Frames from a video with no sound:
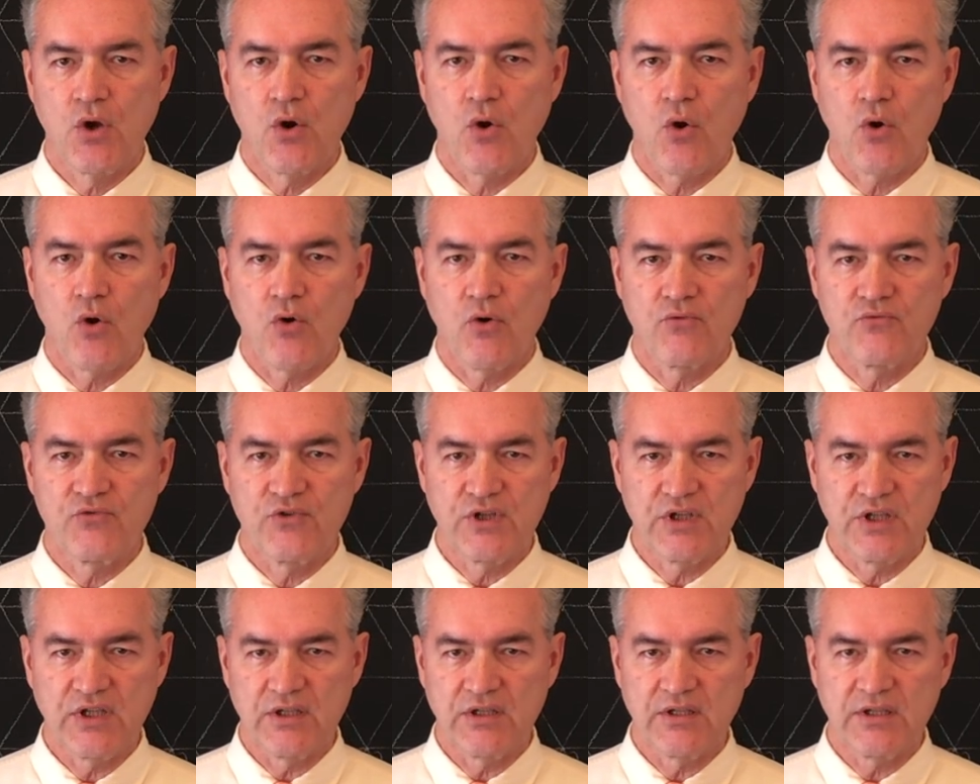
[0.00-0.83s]
of
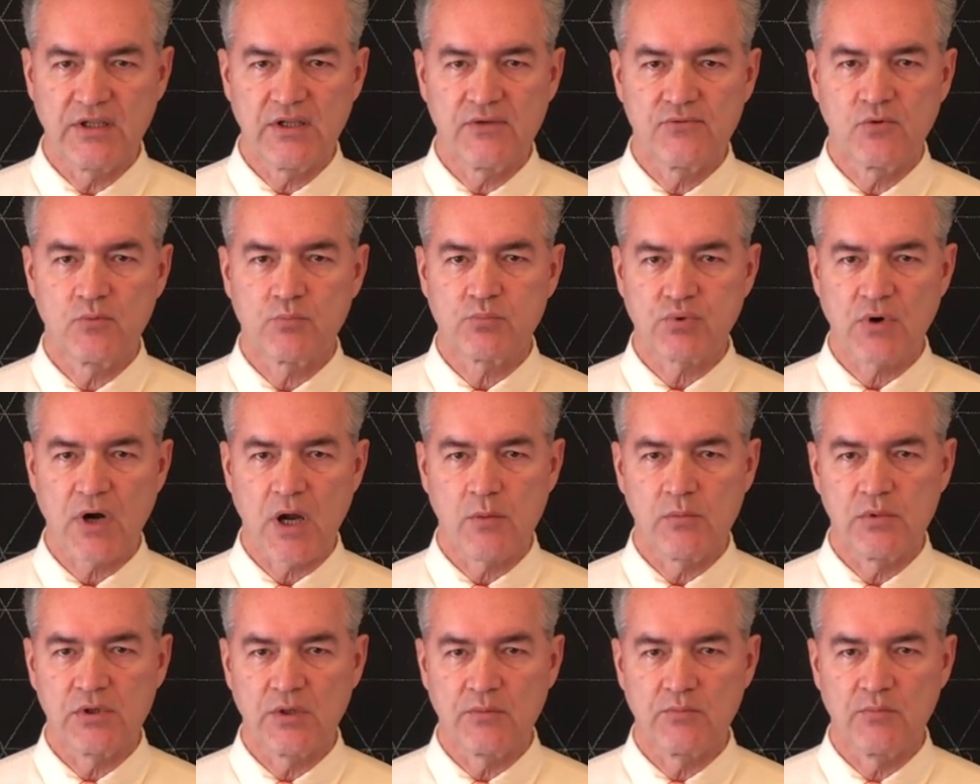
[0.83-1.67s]
the given
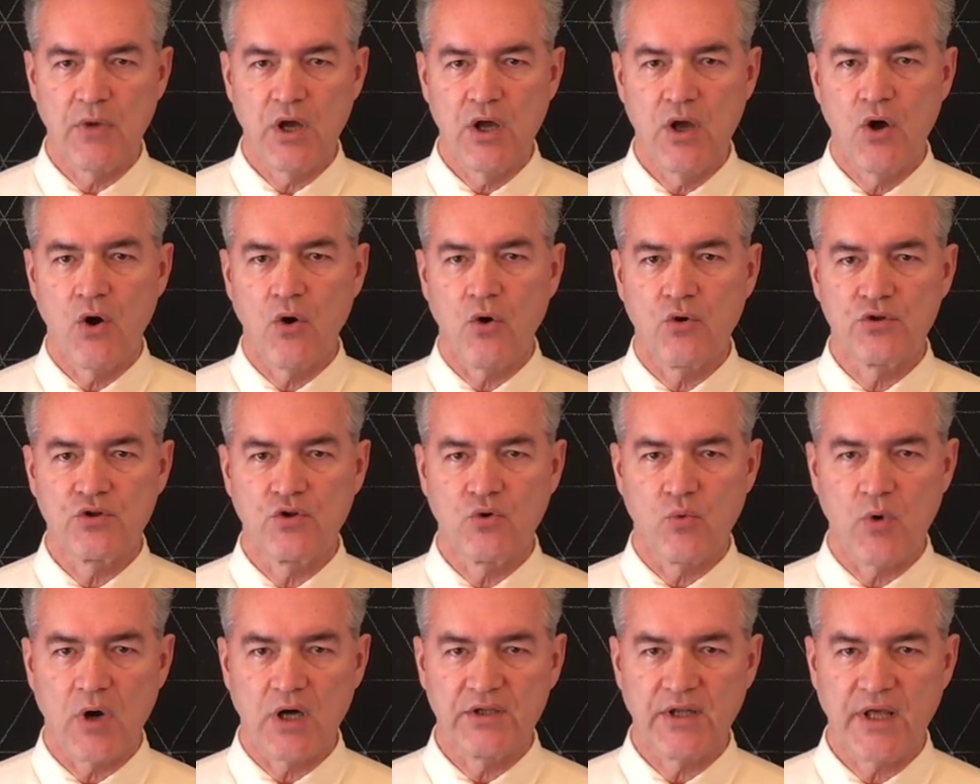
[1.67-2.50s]
problem on the
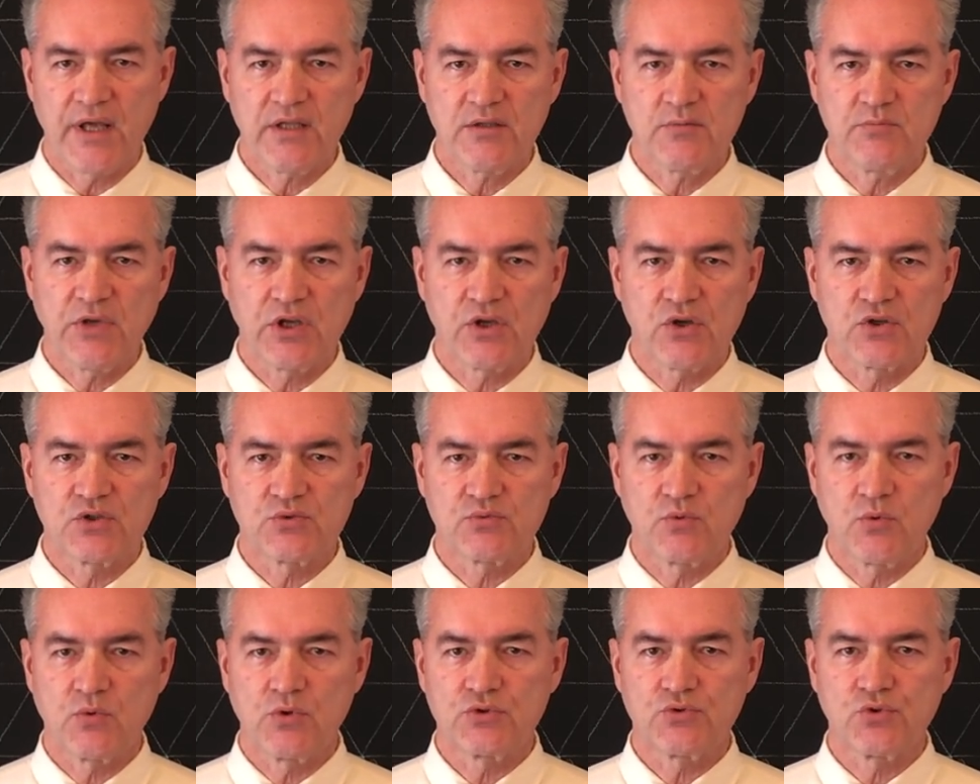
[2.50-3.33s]
one hand, because we
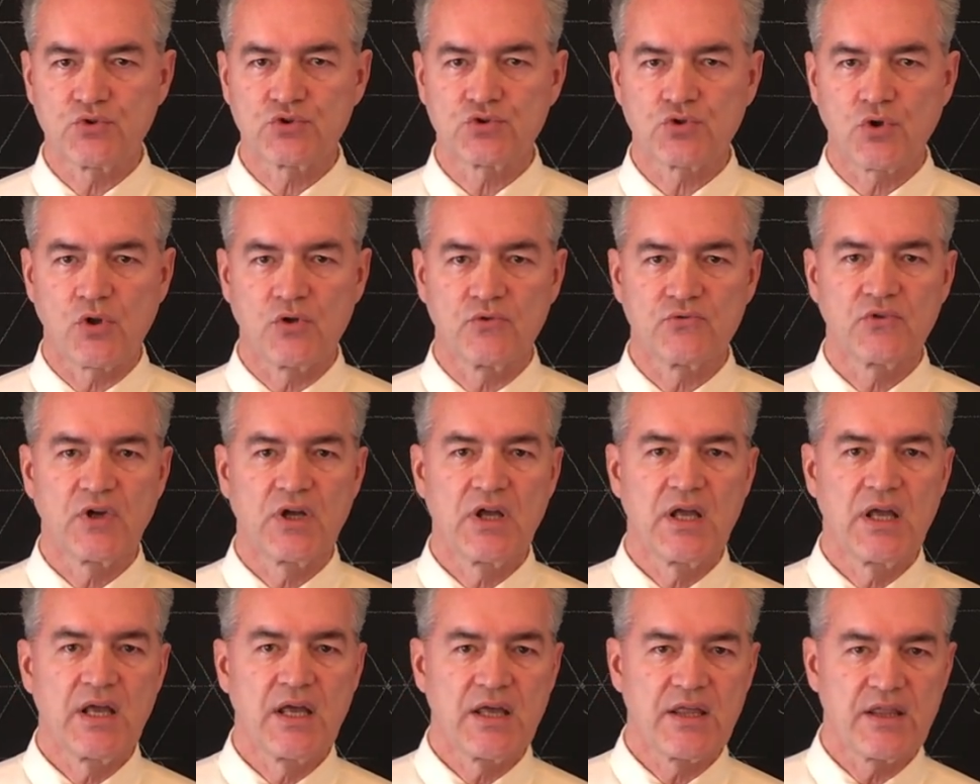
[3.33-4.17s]
want to solve
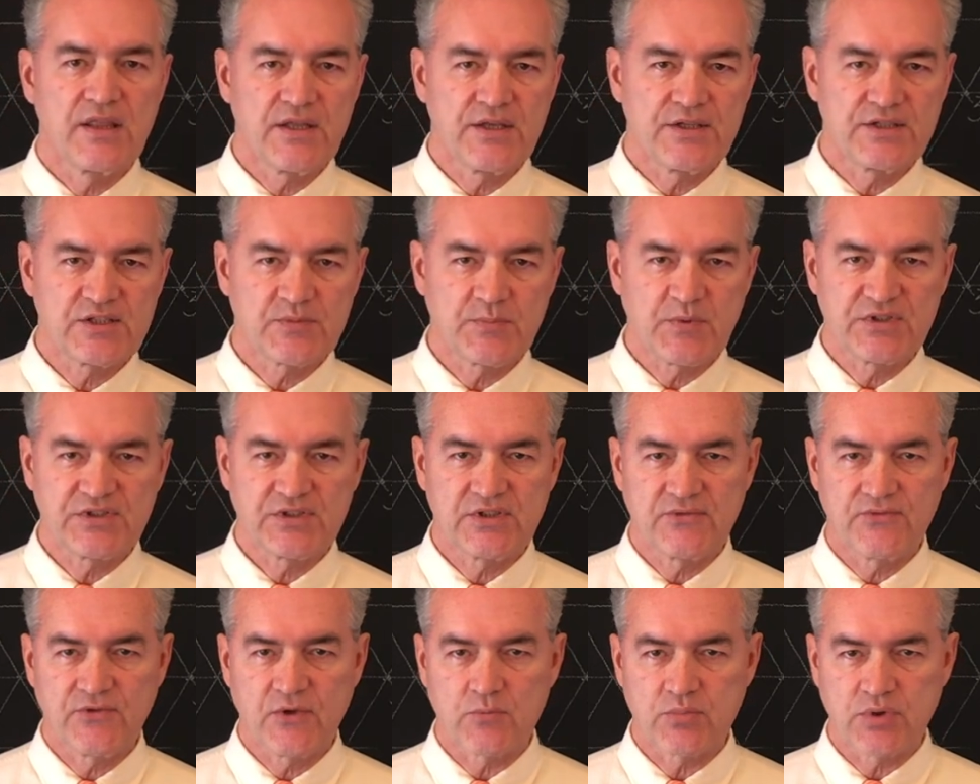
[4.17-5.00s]
this
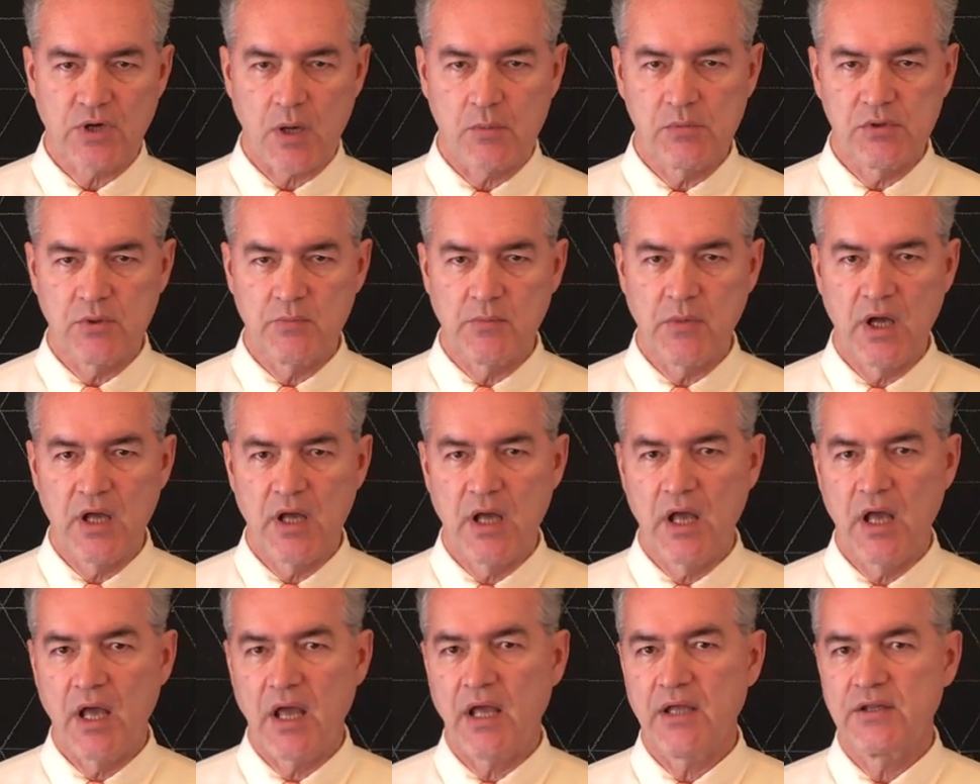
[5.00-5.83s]
specific problem
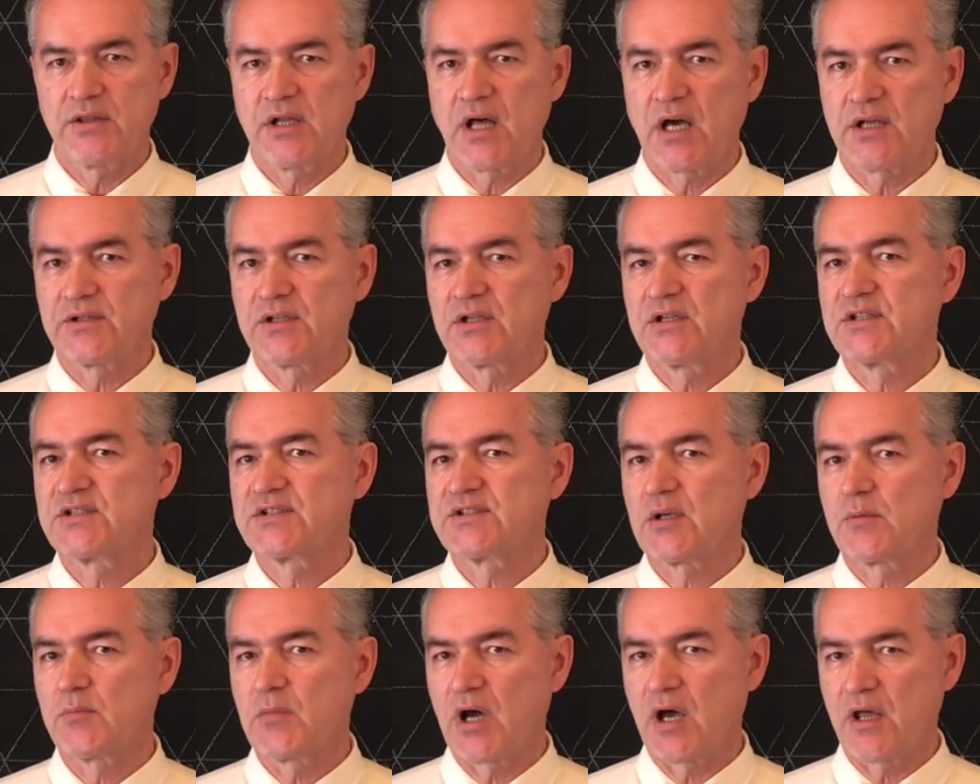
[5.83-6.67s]
and not
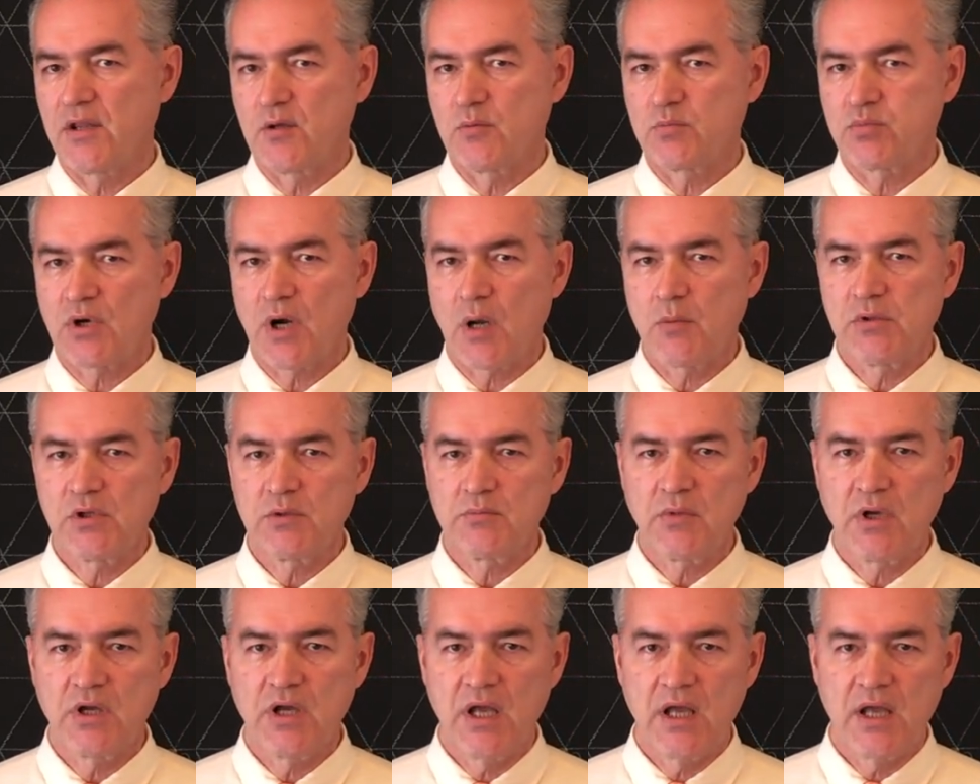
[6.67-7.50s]
some other problem.
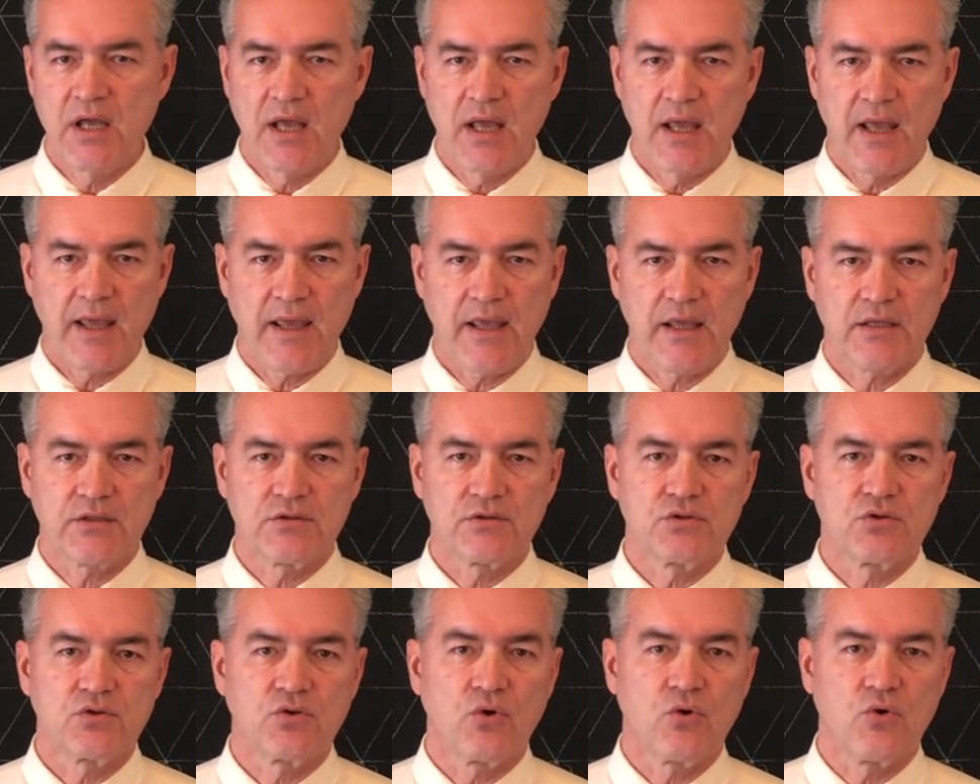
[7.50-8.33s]
And
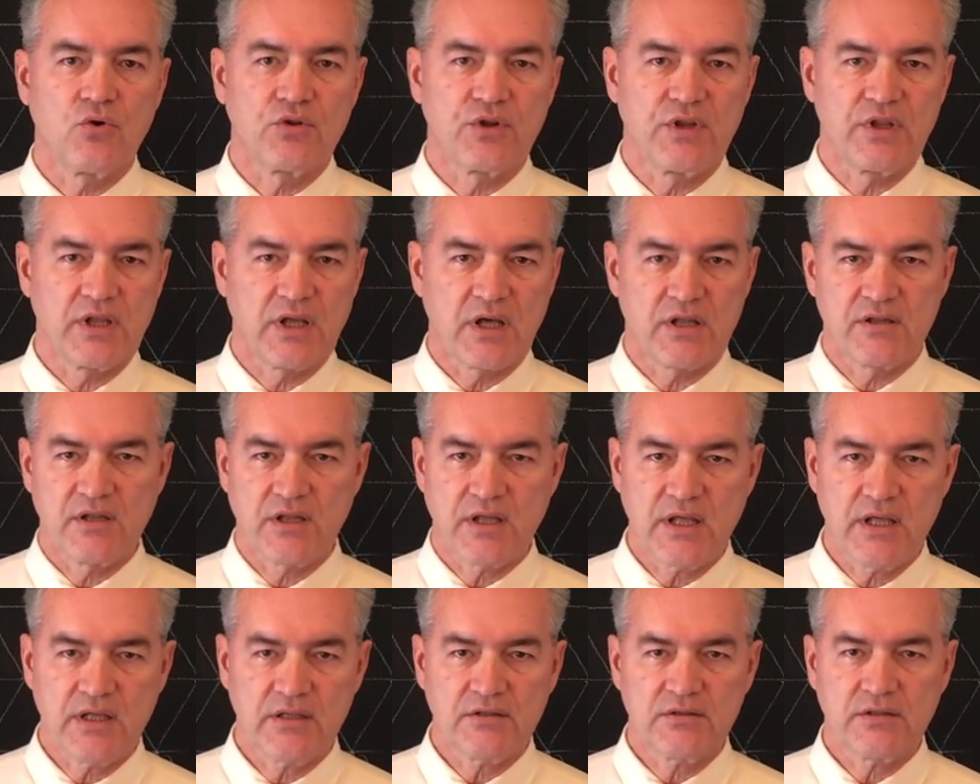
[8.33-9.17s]
on the other
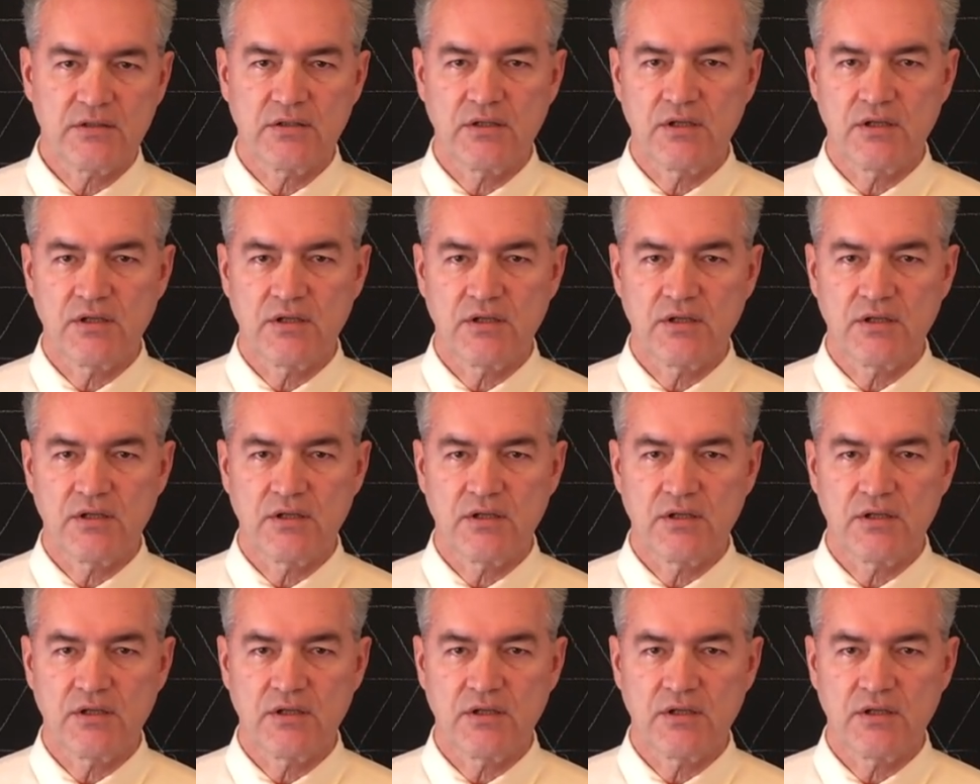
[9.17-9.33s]
hand,